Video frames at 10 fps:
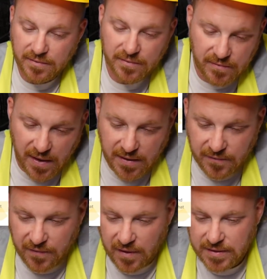
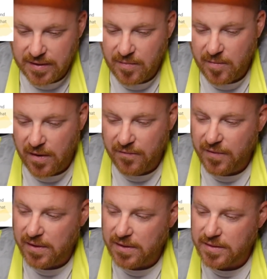ratify some of my
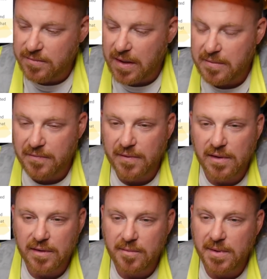feelings and make me feel a
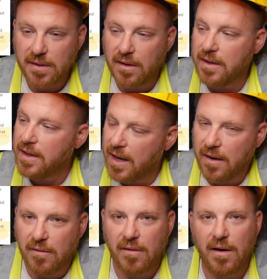little bit like, yeah,
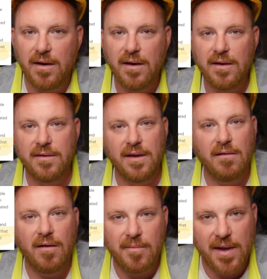all right, you think
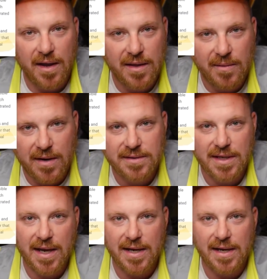I'm the only one
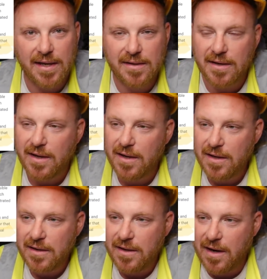saying here that,
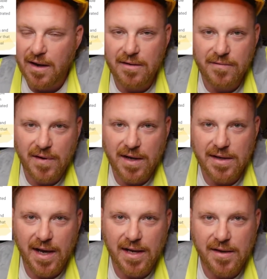you know, fucking
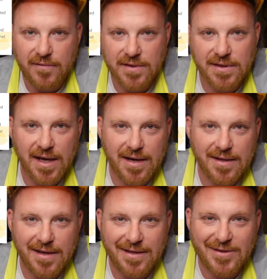Antifa started
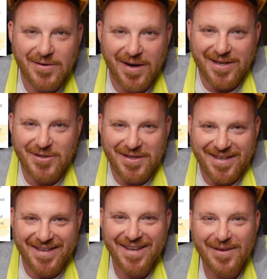the insurrection.
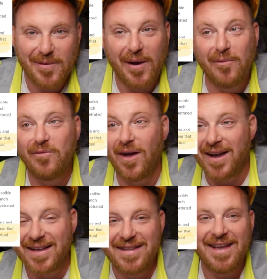Well,
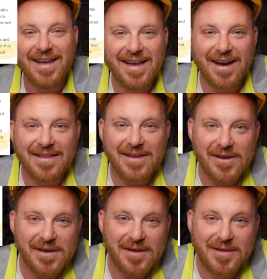fucking, you know, the
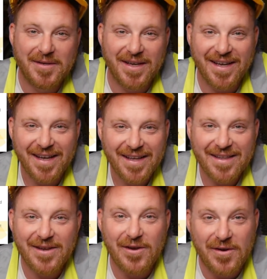
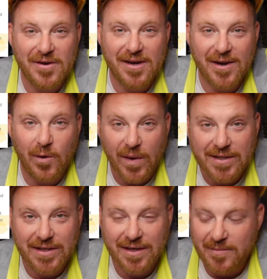union in
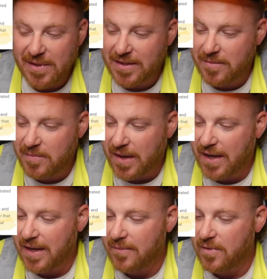question appears to be
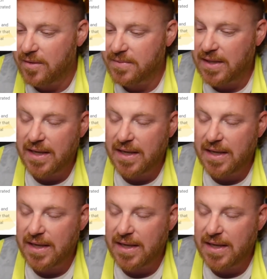backing up what I'm saying.